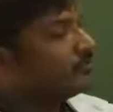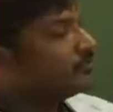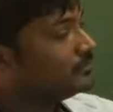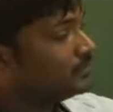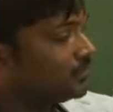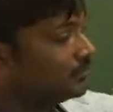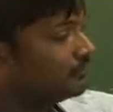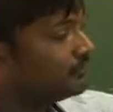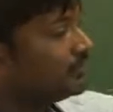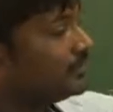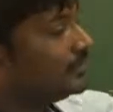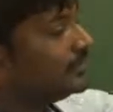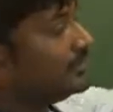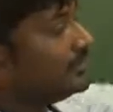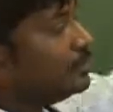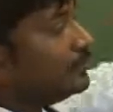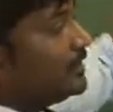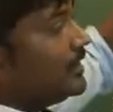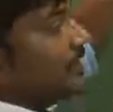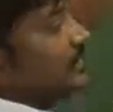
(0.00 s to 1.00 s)
So
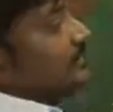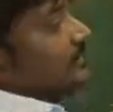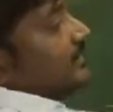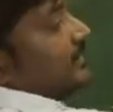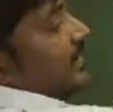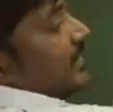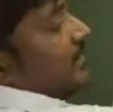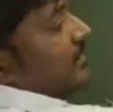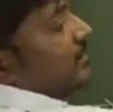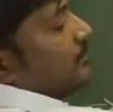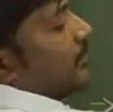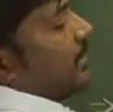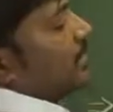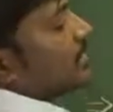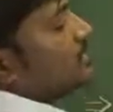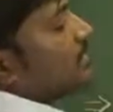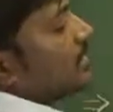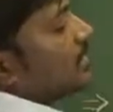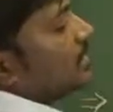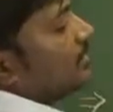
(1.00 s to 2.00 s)
definitely you will get this 18
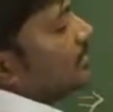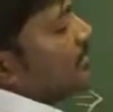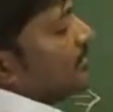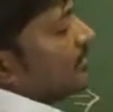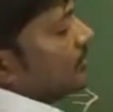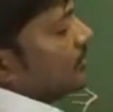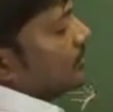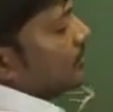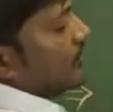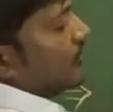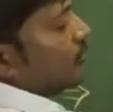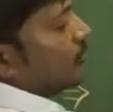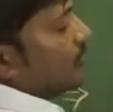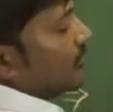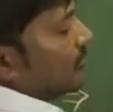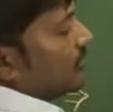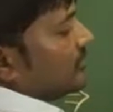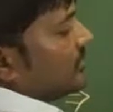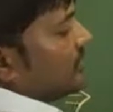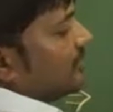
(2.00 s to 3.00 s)
back. Check 3
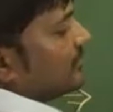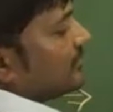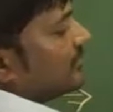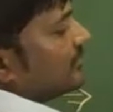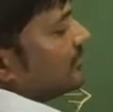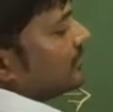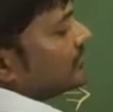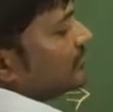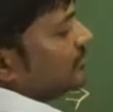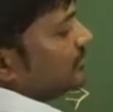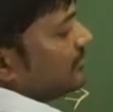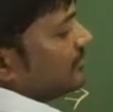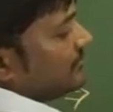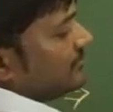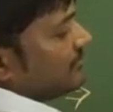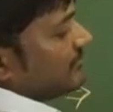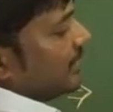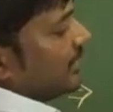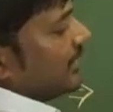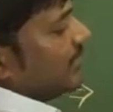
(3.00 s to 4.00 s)
2 is 6, 6 3
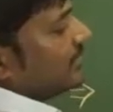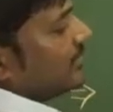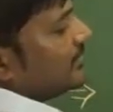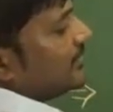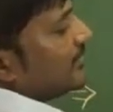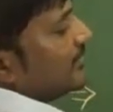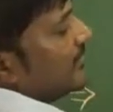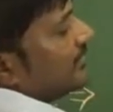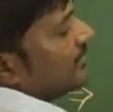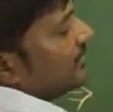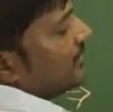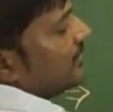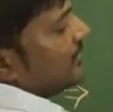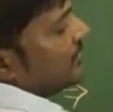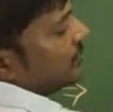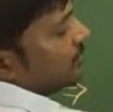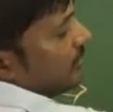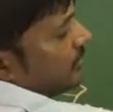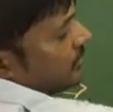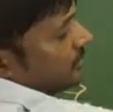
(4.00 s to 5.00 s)
is 18, 18
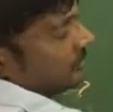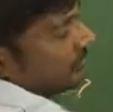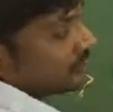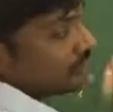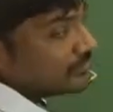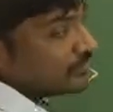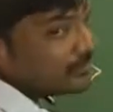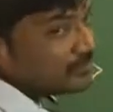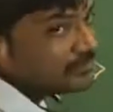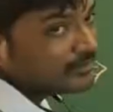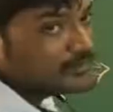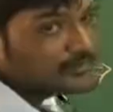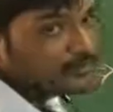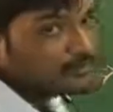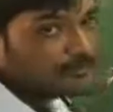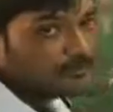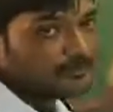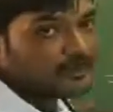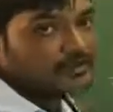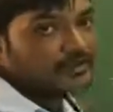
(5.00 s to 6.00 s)
xyz.
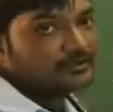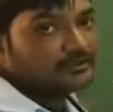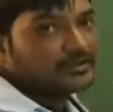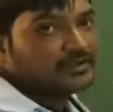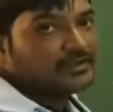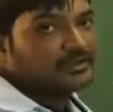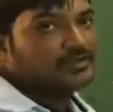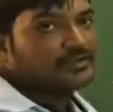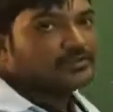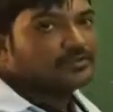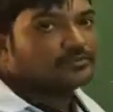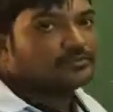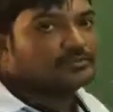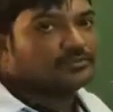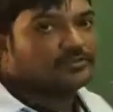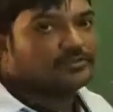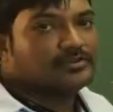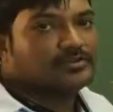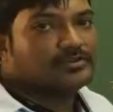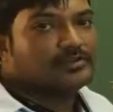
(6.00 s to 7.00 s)
Minus 18
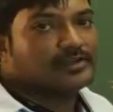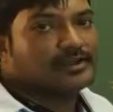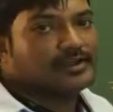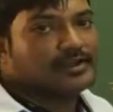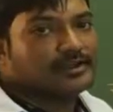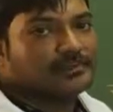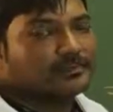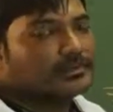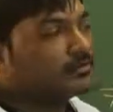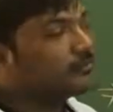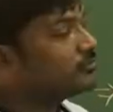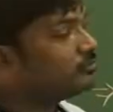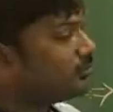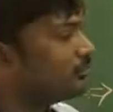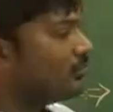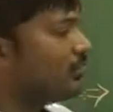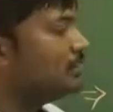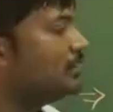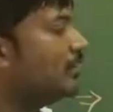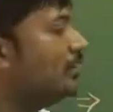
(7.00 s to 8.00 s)
xyz you are getting.
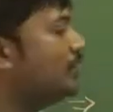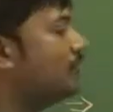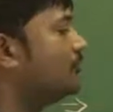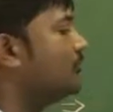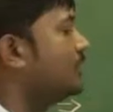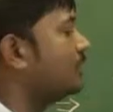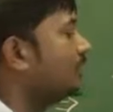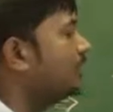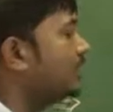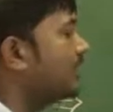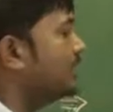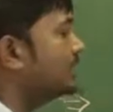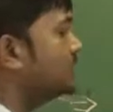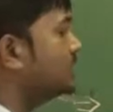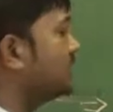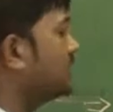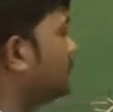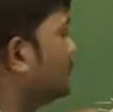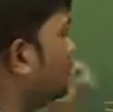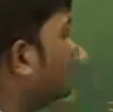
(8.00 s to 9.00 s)
So we are
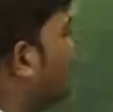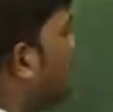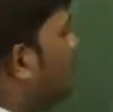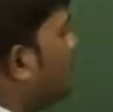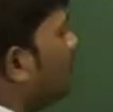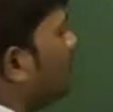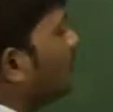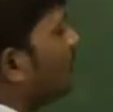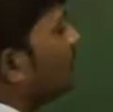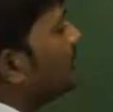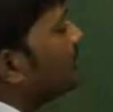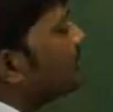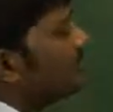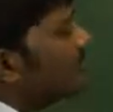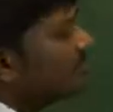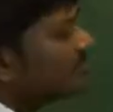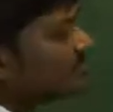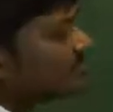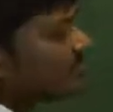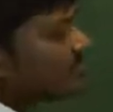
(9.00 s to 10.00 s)
right. So now what is the
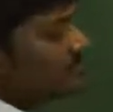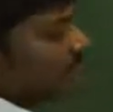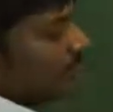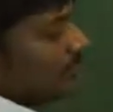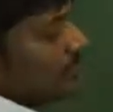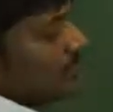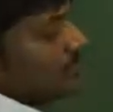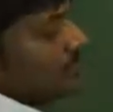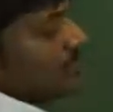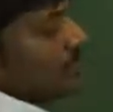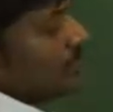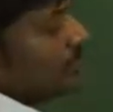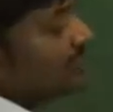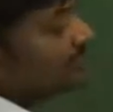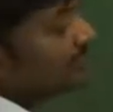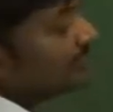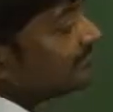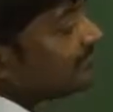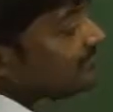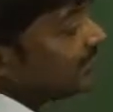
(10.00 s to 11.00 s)
next step? What
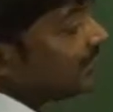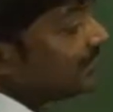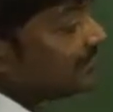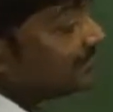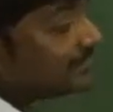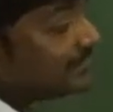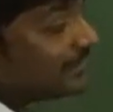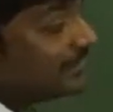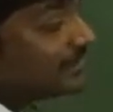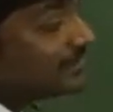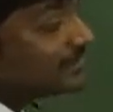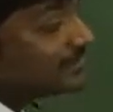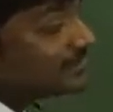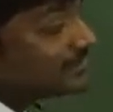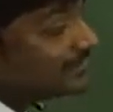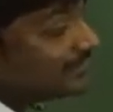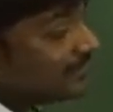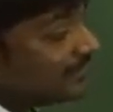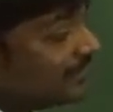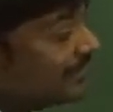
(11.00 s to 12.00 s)
is the
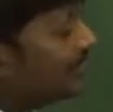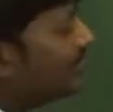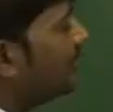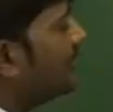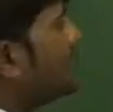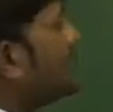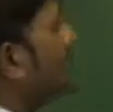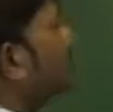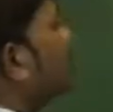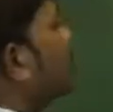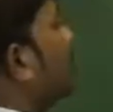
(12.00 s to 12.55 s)
RHS there?